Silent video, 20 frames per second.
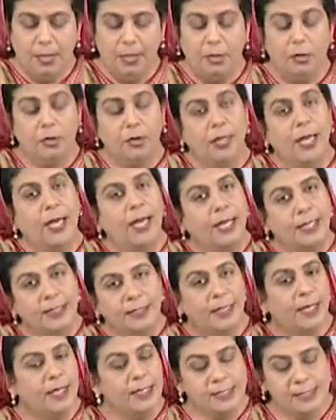Now,
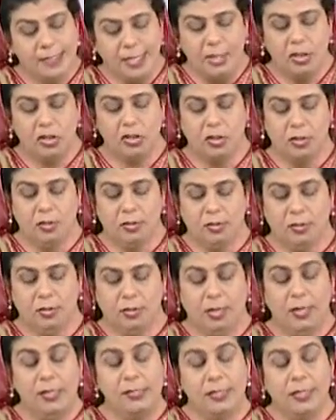characterization
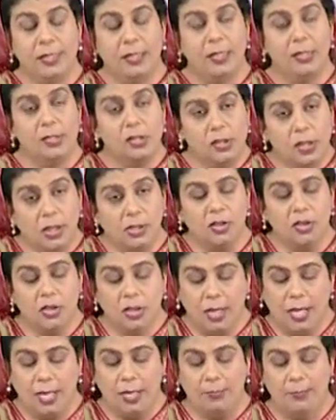is an
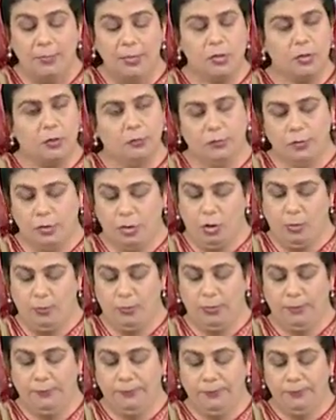essential element of the
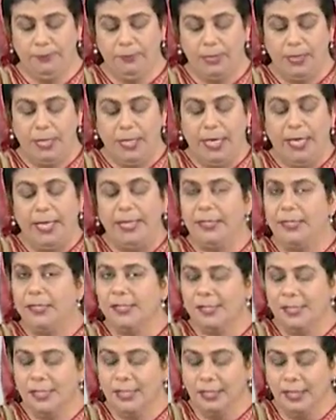novel. It
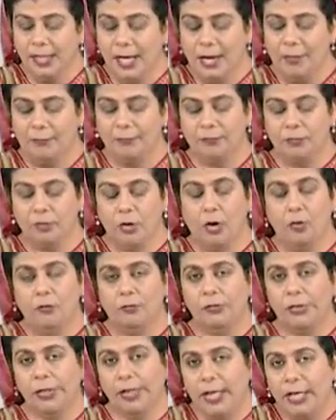is the craft of
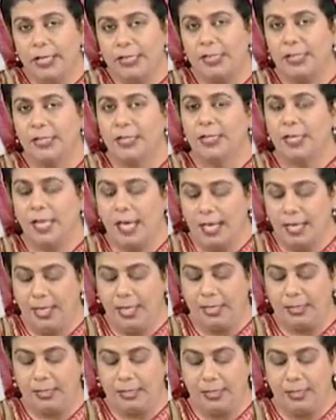creating
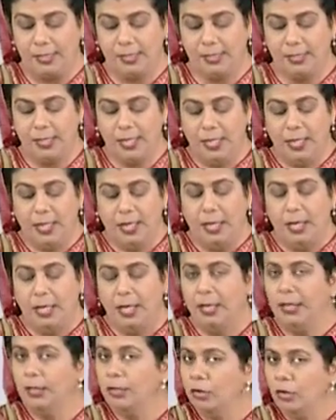characters
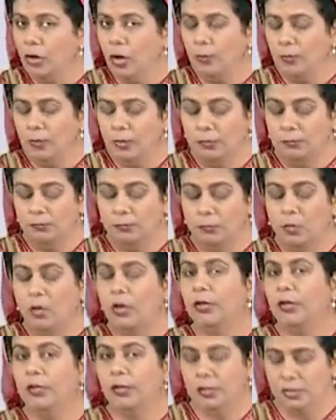in a novel
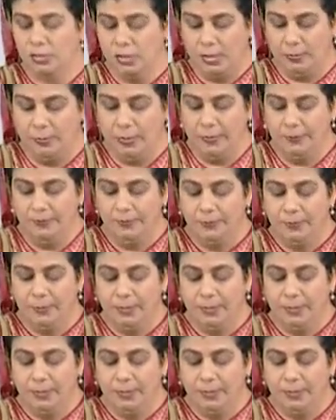or in a drama.